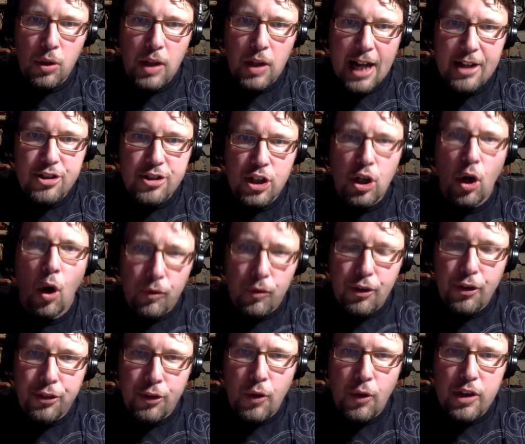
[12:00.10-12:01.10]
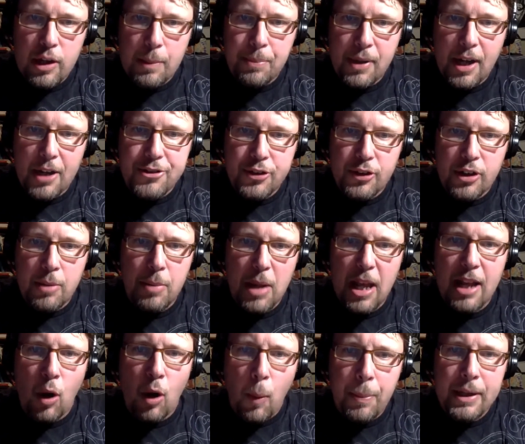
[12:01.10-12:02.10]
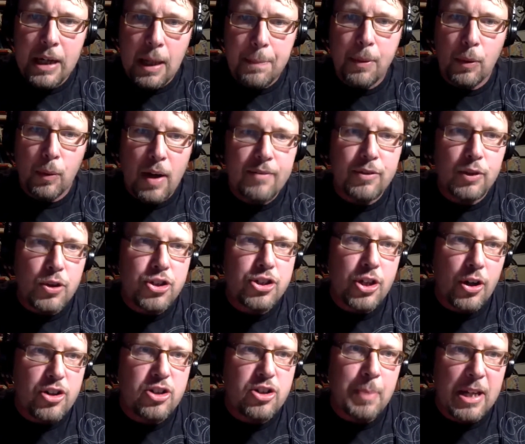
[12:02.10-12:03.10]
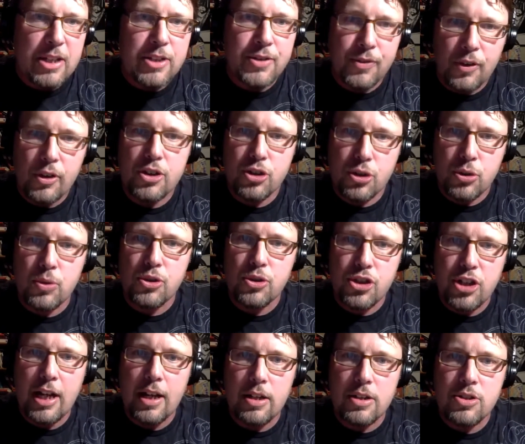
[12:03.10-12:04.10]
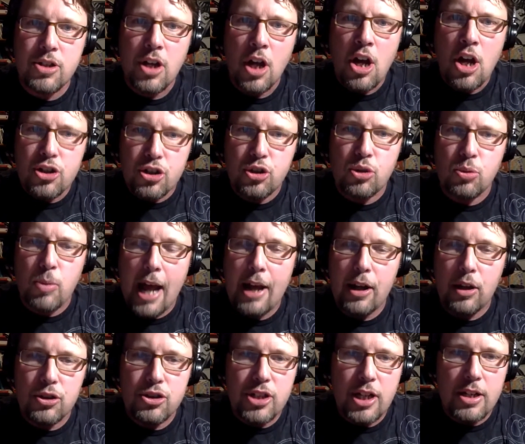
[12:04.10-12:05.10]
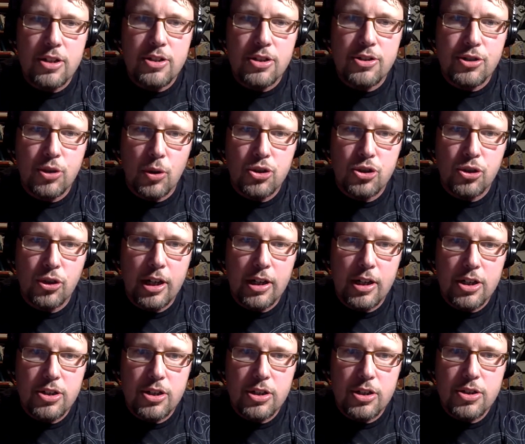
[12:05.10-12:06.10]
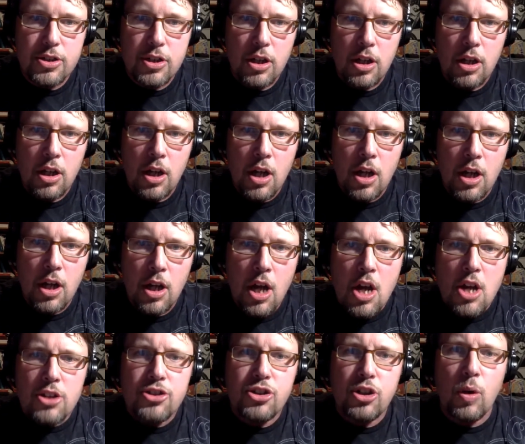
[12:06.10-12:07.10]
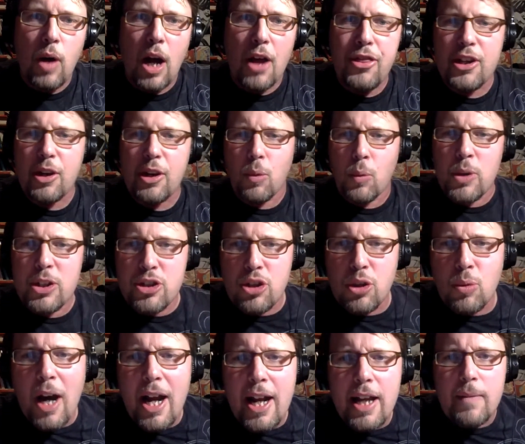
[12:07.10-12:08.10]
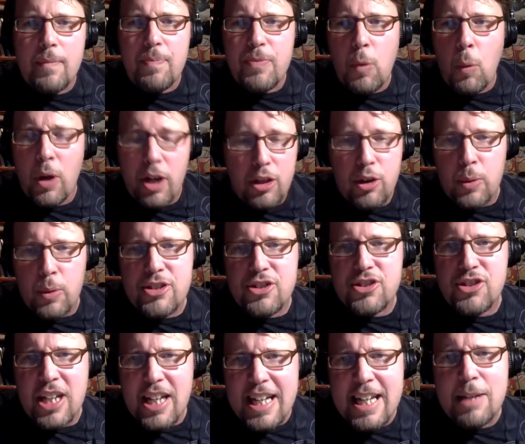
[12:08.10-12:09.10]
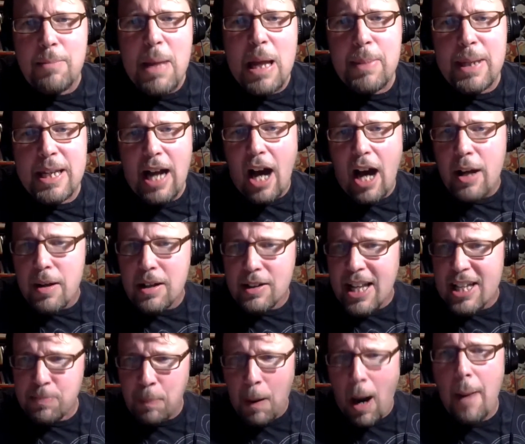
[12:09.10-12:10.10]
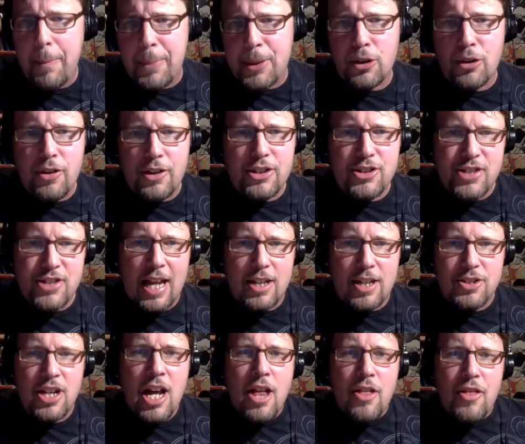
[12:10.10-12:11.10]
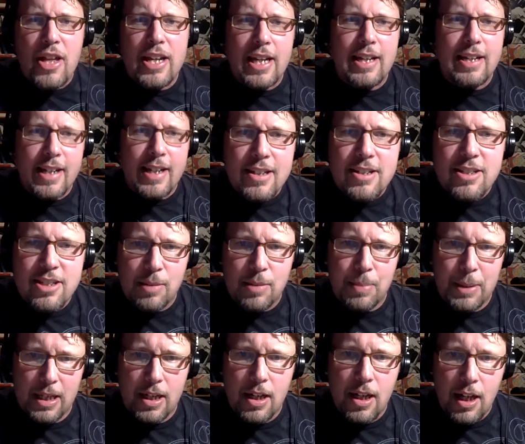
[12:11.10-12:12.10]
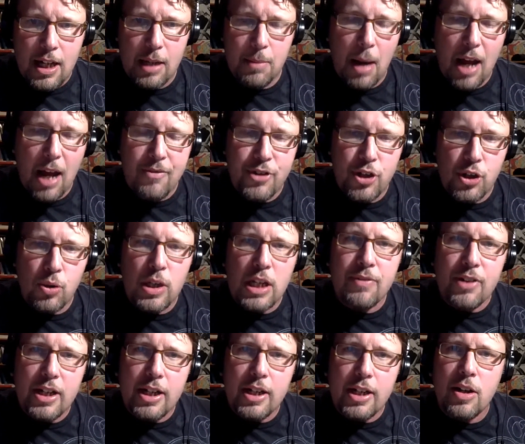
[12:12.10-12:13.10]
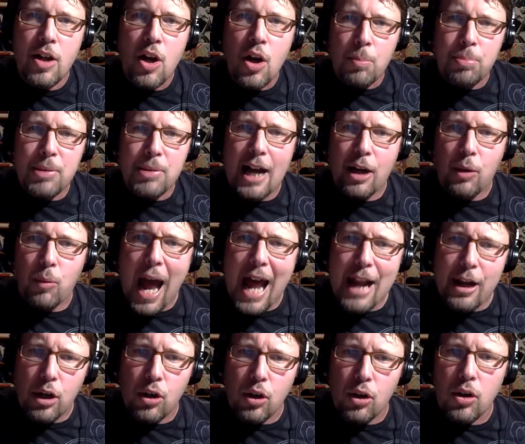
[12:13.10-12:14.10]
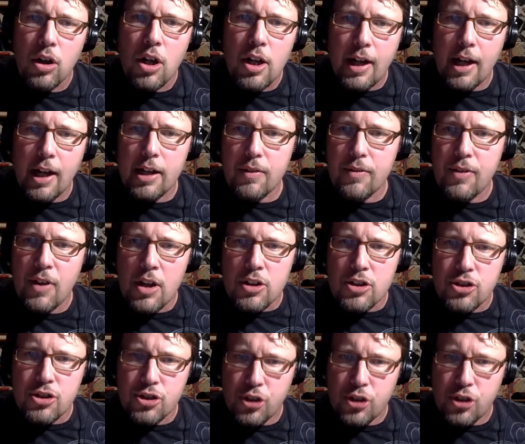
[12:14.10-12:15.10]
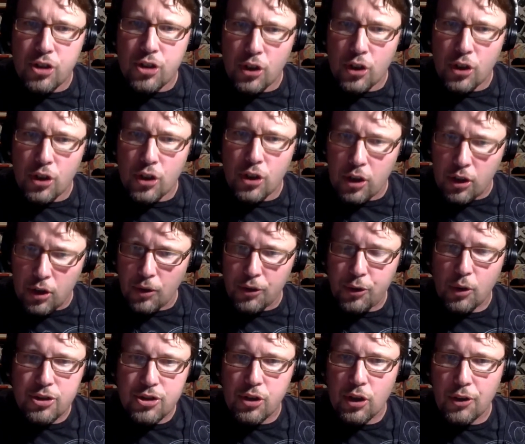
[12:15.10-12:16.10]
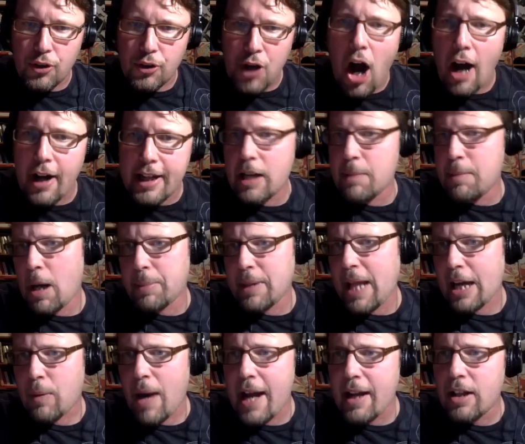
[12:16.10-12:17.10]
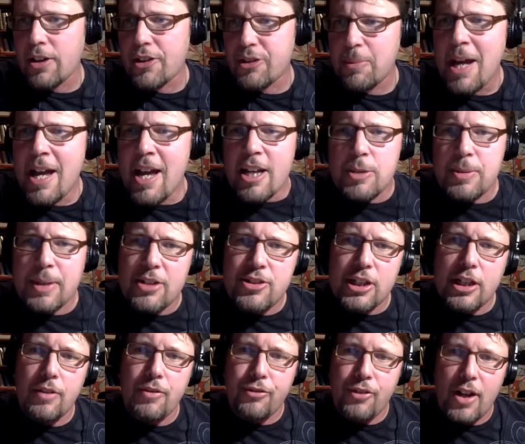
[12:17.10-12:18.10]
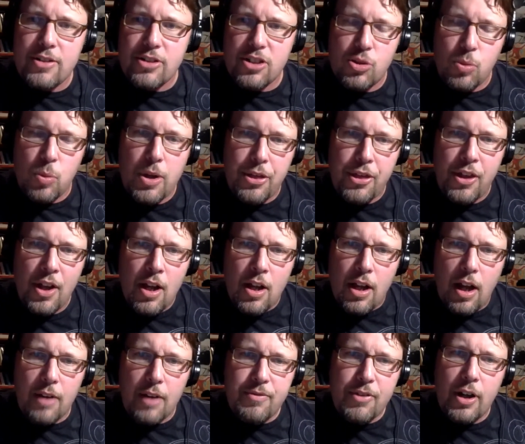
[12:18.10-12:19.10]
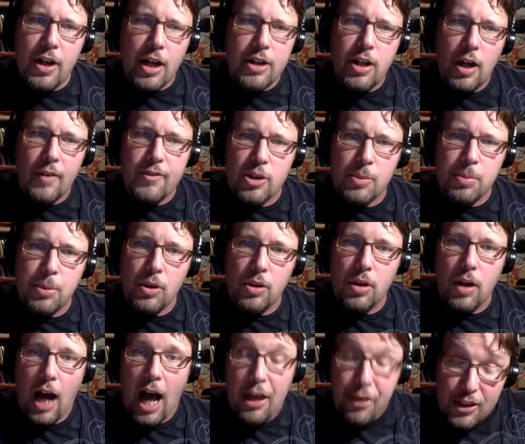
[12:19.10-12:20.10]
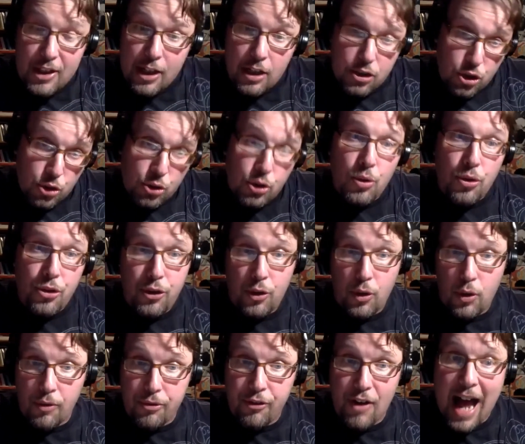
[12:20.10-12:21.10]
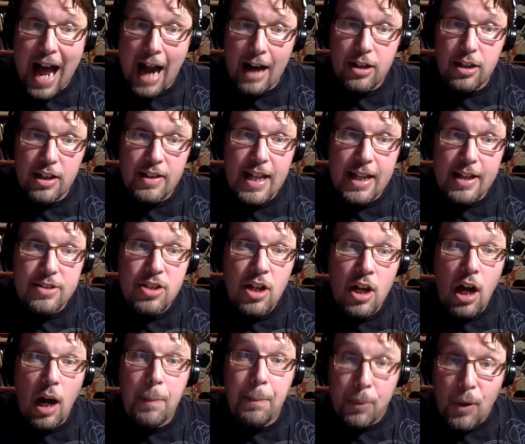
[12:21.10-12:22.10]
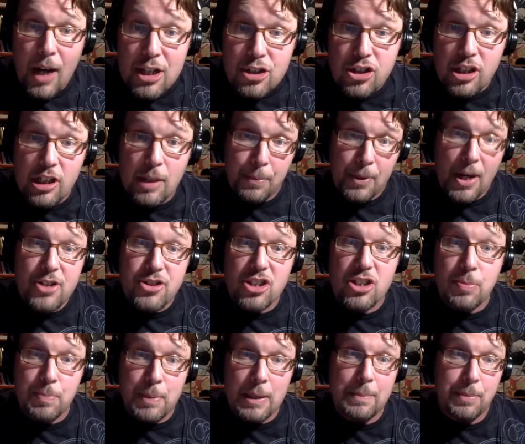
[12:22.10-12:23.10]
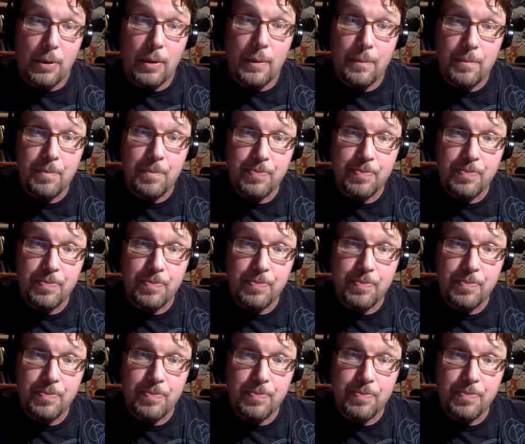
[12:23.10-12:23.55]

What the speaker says: will actually overthrow the oppressor and open up a revolutionary space for a true change, true radical change in social conditions. So I think Richard Wright, one of the reasons he may be less popular these days than he needs to be, in my view, even in Black radical kind of circles or circles talking about Black radicalism, is because he confronts us with a very uncomfortable, I think, truth or fact, and that is oppression oppresses people.